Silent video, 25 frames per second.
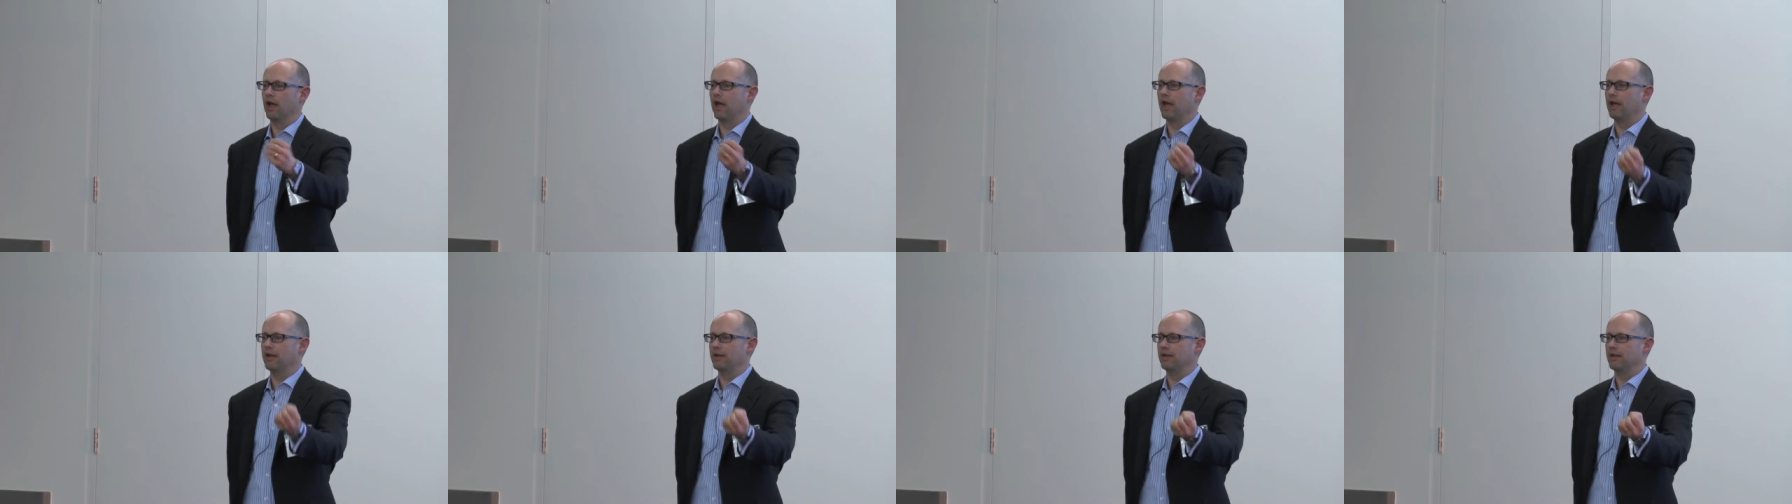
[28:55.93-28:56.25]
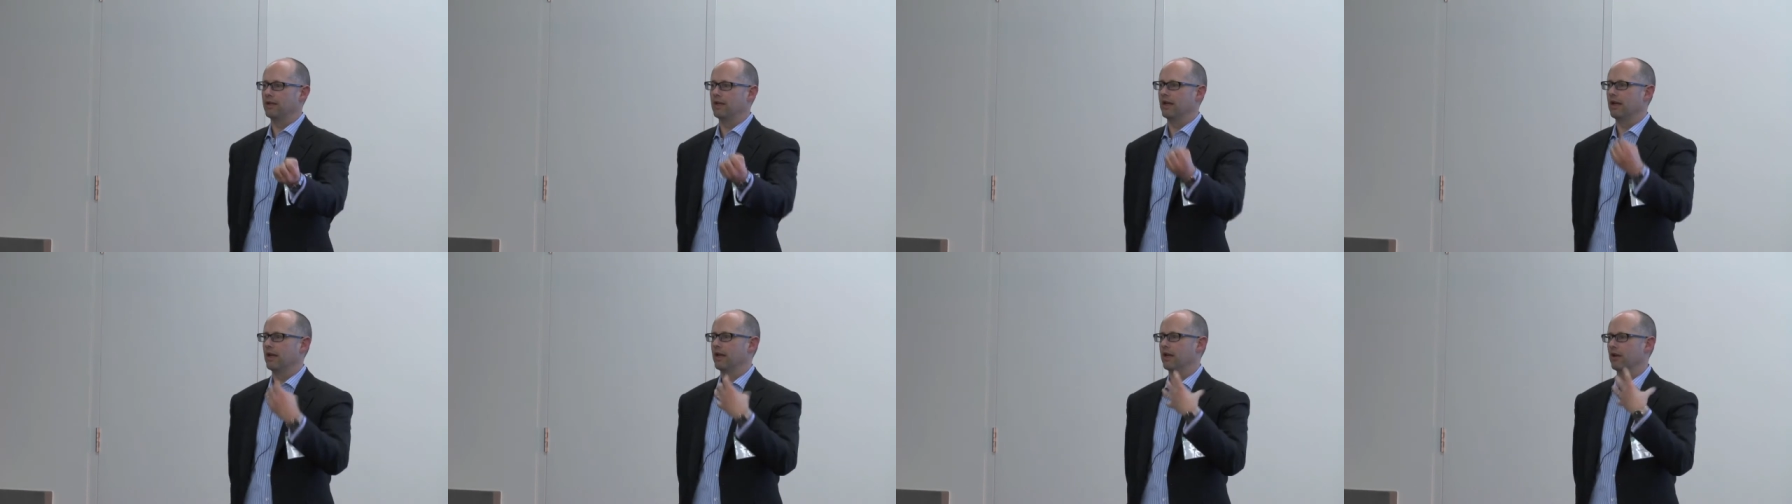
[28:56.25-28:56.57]

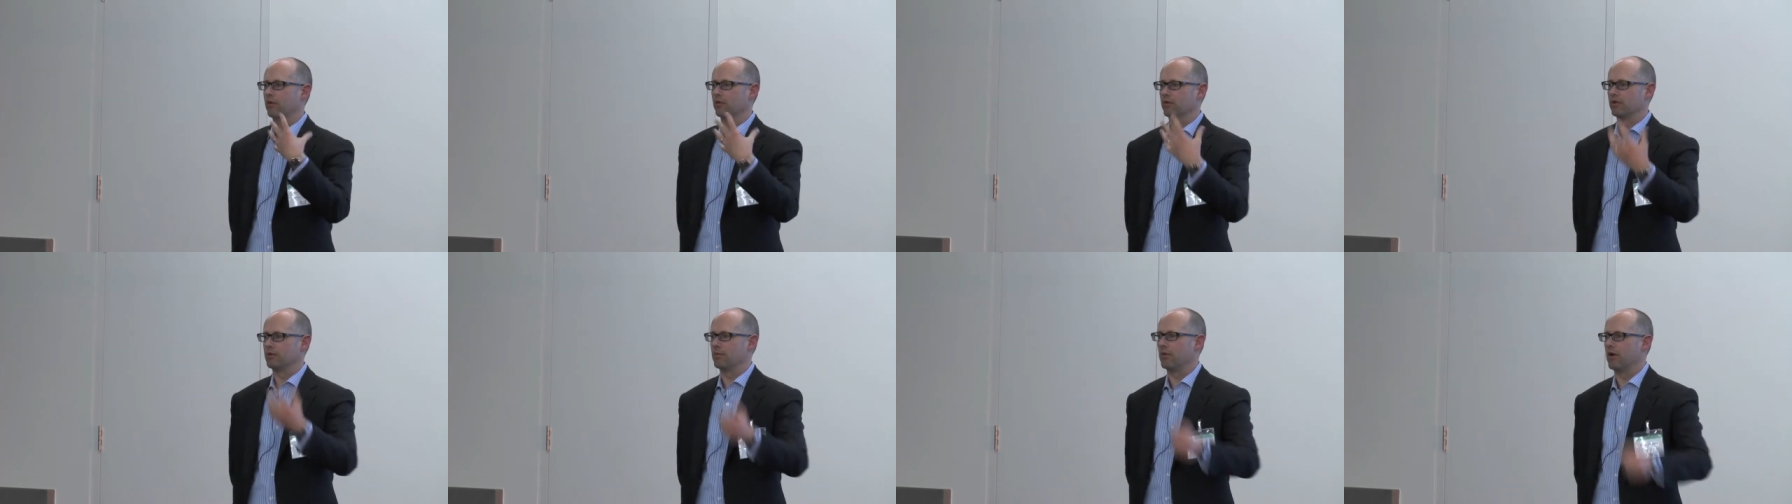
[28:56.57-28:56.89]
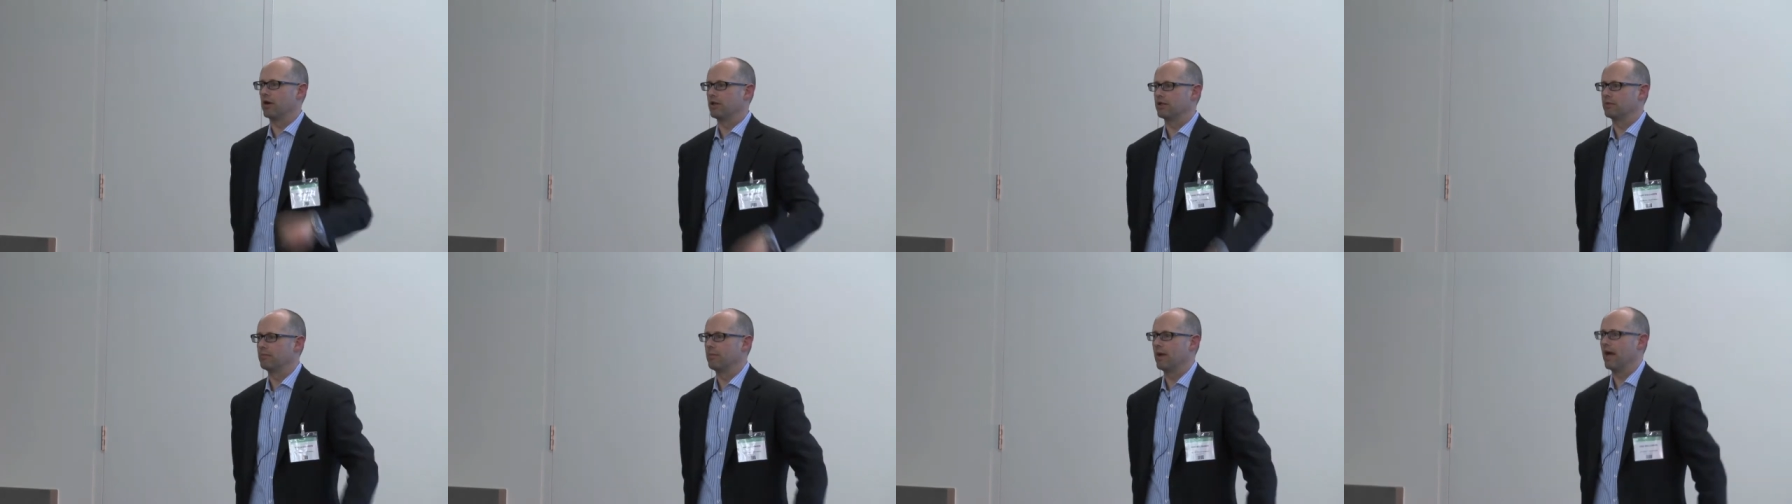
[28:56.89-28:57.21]
and get a
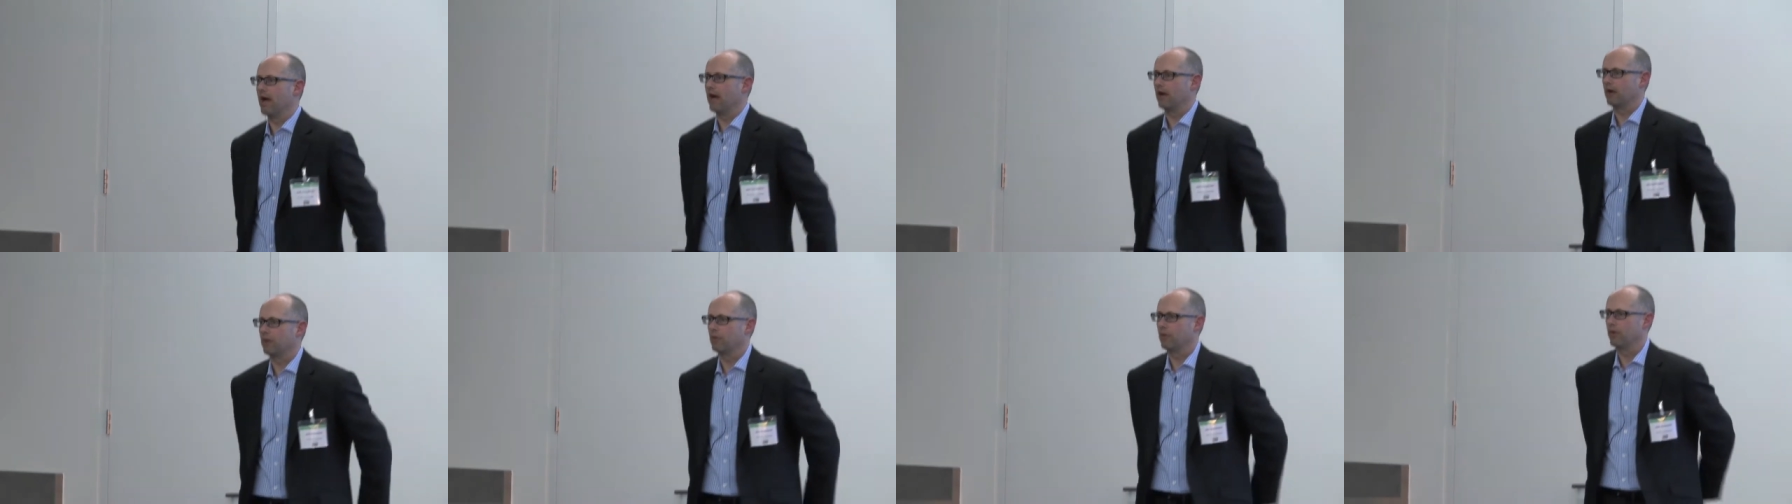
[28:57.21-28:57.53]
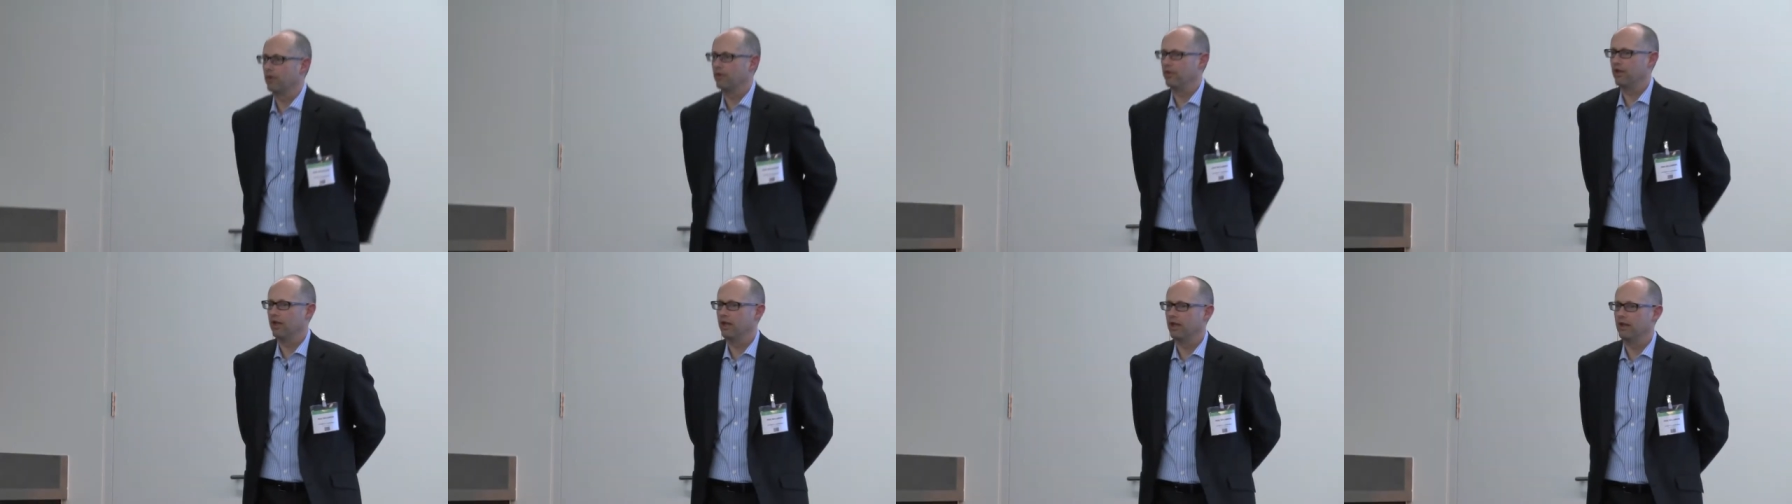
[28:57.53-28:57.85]
response back
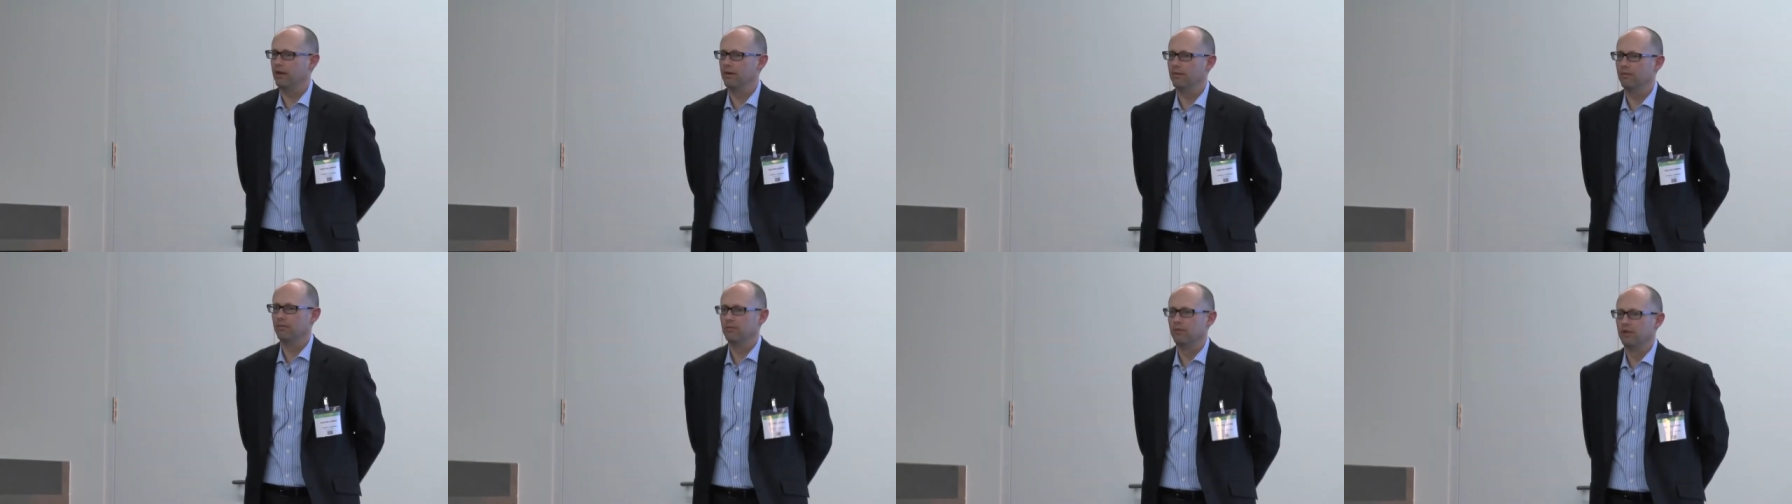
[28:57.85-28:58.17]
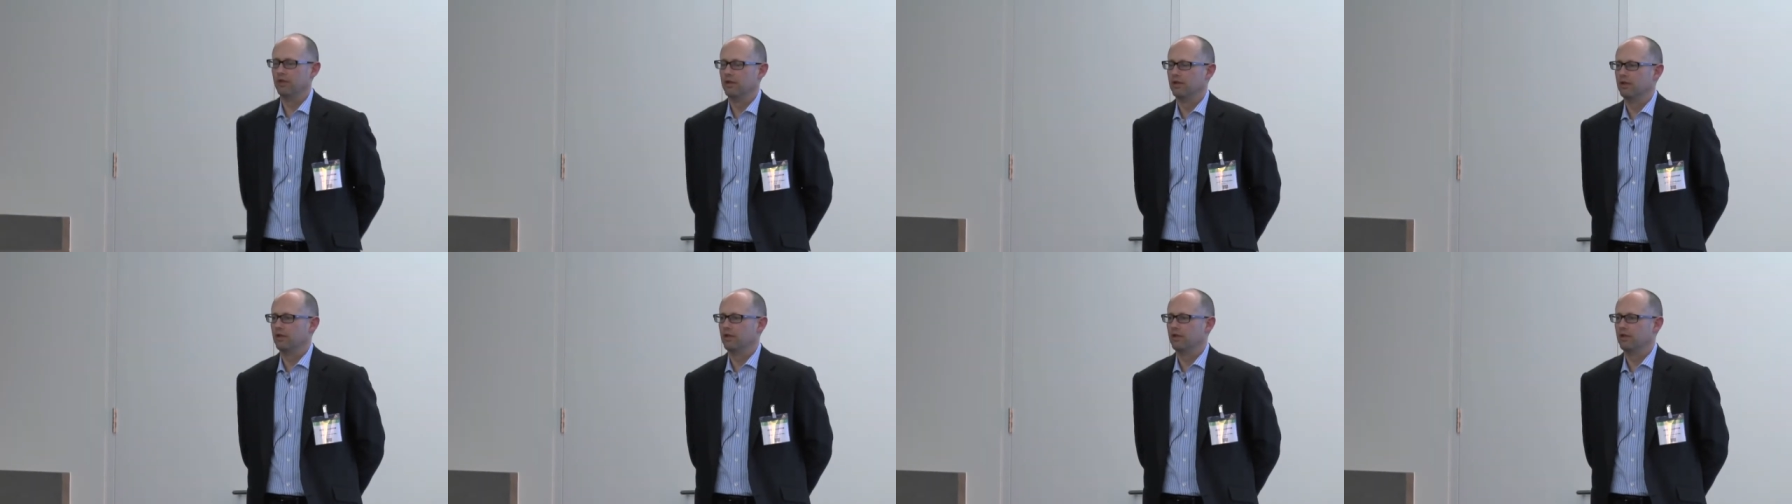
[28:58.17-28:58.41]
within,